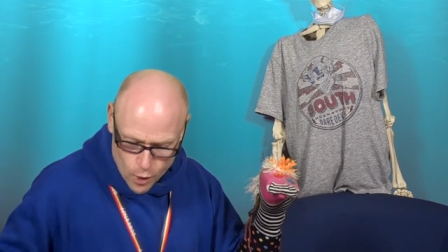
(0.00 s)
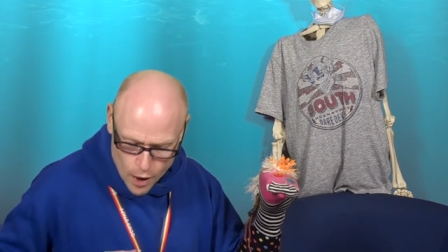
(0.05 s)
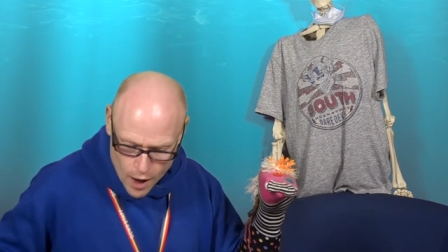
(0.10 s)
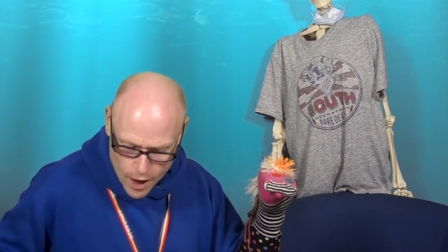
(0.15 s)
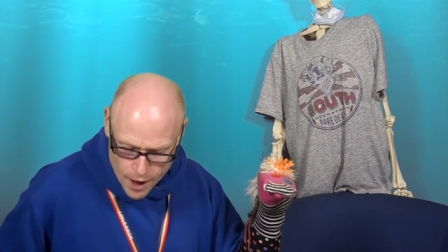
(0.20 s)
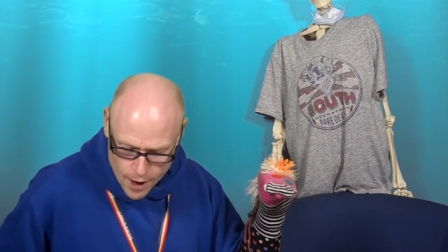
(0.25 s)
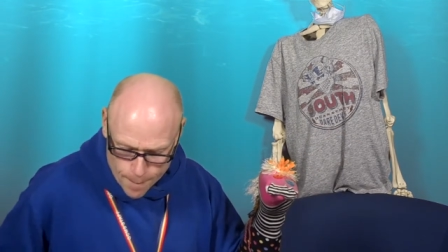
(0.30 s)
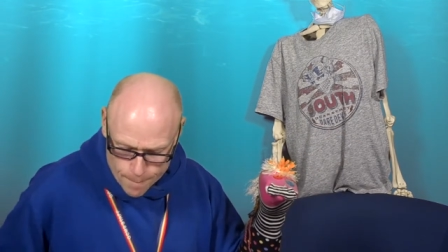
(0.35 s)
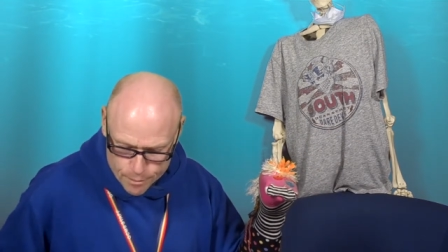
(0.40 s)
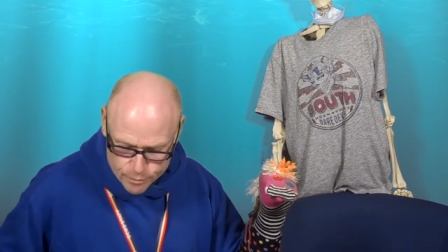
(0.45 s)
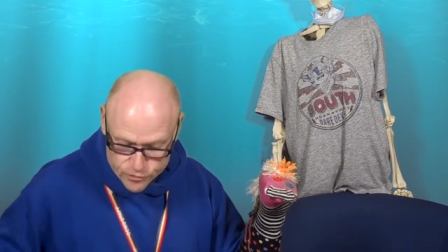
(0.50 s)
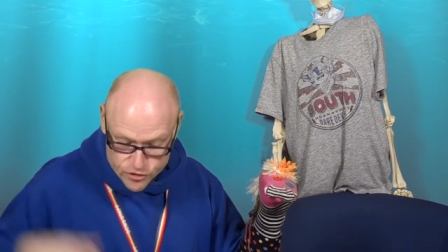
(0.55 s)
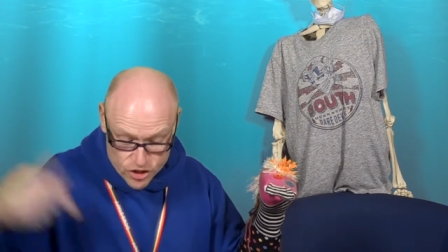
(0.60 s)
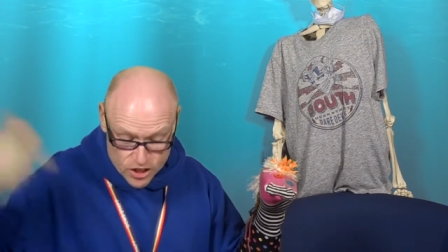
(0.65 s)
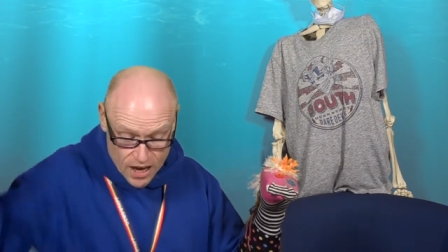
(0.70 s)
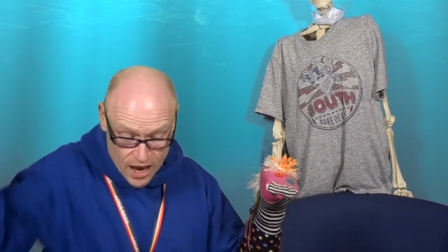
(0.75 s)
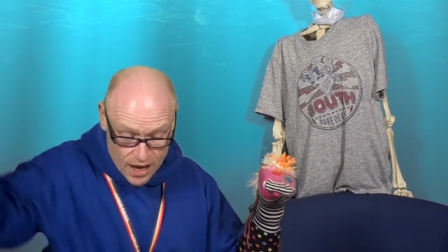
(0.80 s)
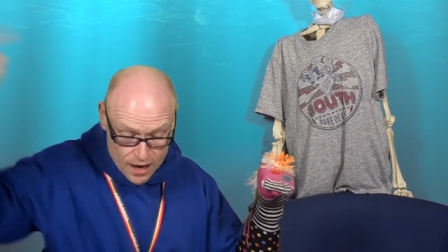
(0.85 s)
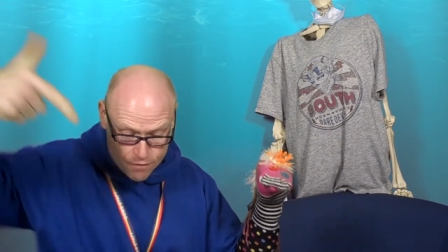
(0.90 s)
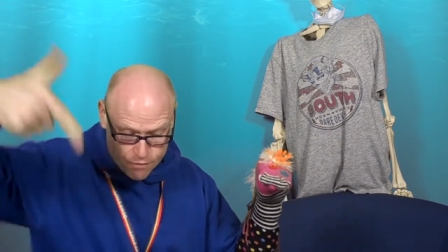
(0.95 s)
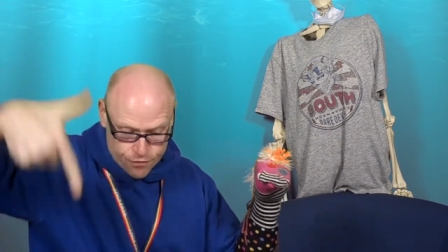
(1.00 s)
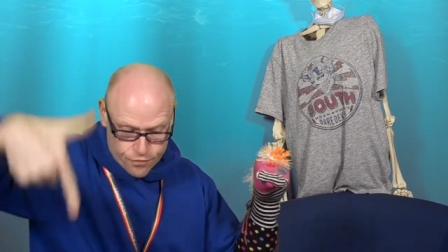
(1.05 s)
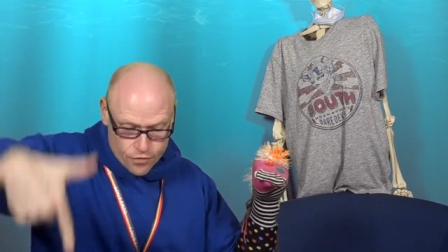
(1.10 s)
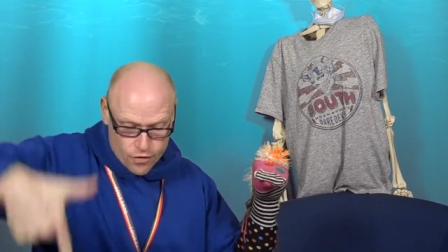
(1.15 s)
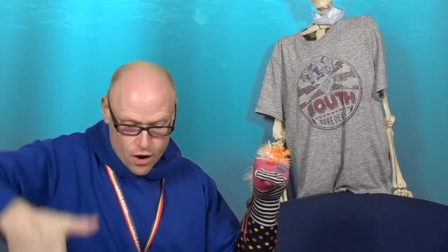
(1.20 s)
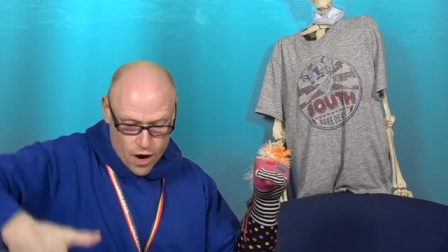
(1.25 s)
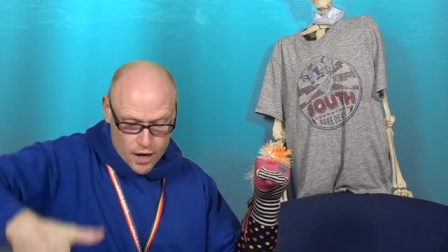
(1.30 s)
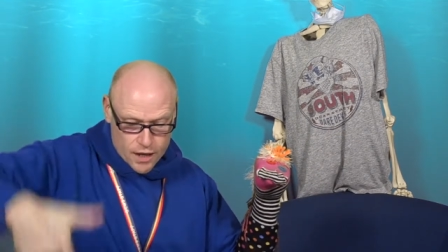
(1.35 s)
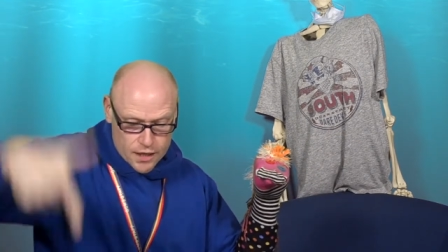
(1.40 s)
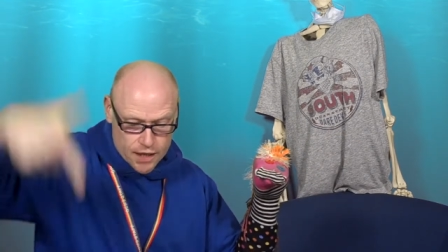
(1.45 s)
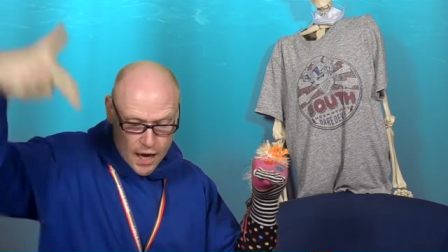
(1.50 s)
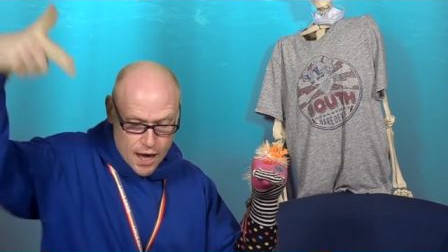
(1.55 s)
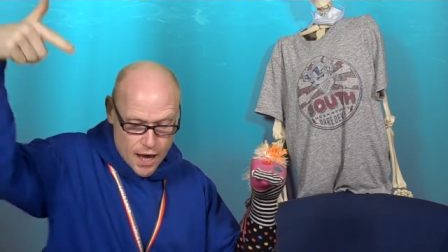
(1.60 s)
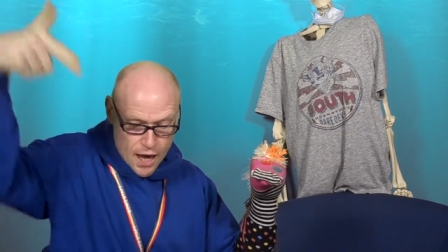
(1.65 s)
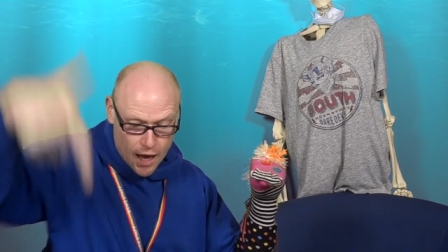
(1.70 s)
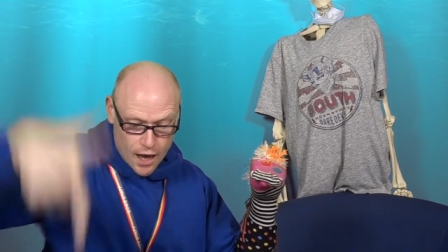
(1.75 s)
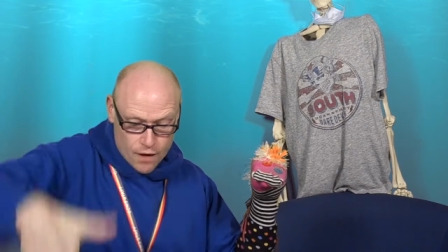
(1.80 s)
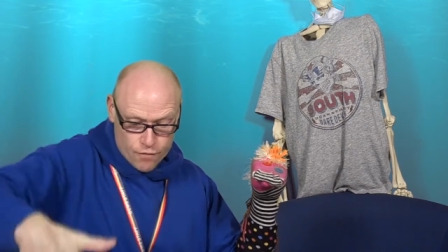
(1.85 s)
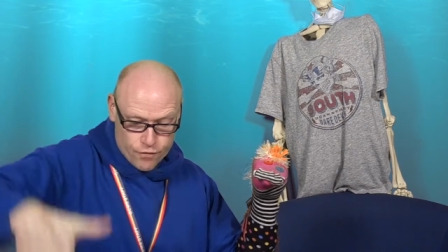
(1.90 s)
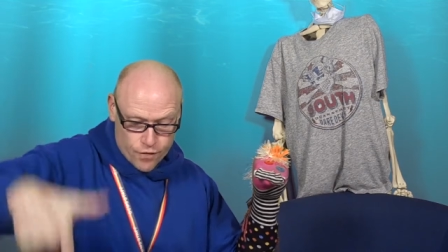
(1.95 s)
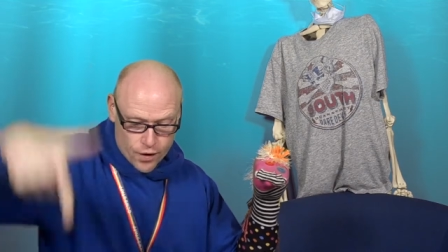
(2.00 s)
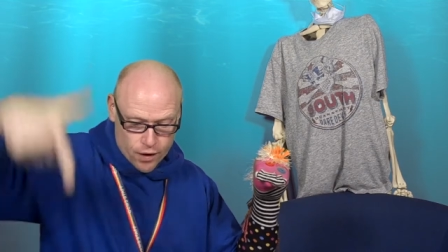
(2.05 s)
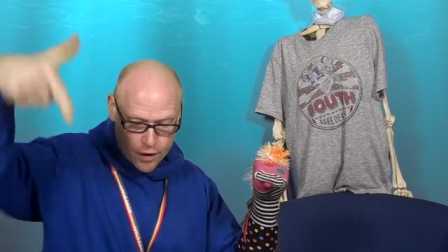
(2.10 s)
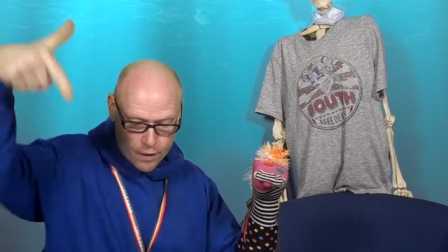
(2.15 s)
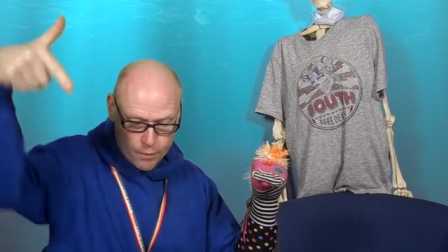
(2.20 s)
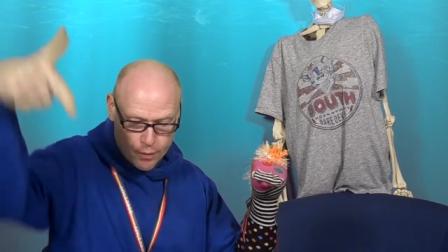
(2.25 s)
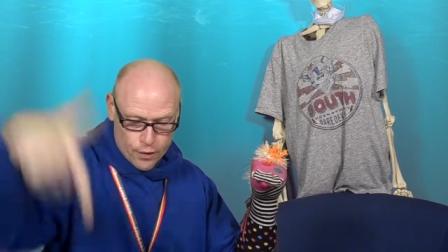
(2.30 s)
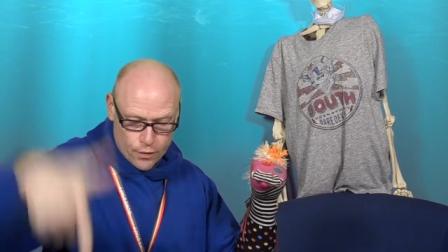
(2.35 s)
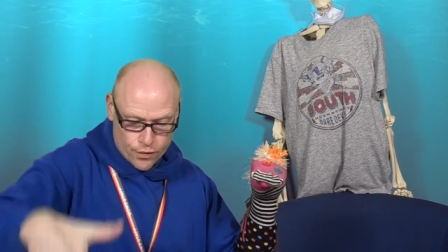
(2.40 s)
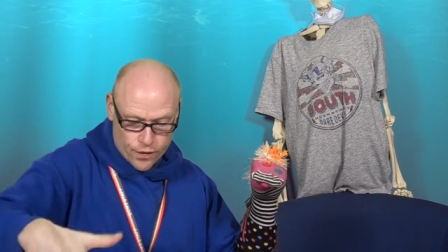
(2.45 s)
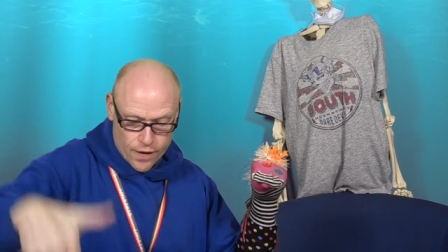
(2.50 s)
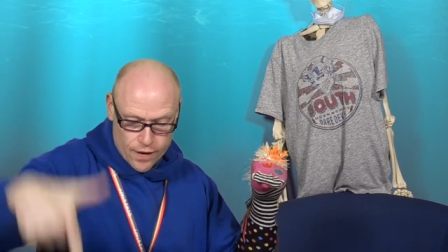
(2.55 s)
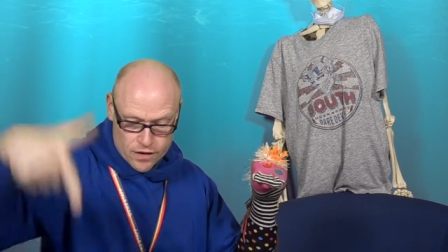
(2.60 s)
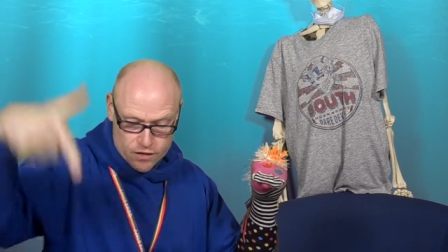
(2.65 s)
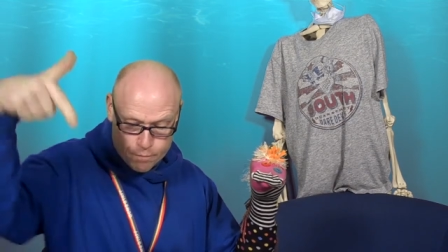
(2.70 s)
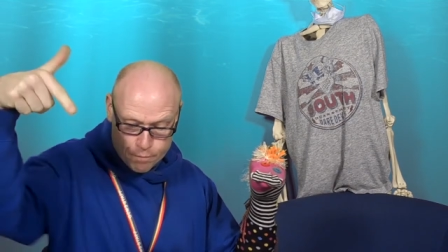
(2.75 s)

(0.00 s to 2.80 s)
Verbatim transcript: Um, today, Friday, Friday birthdays.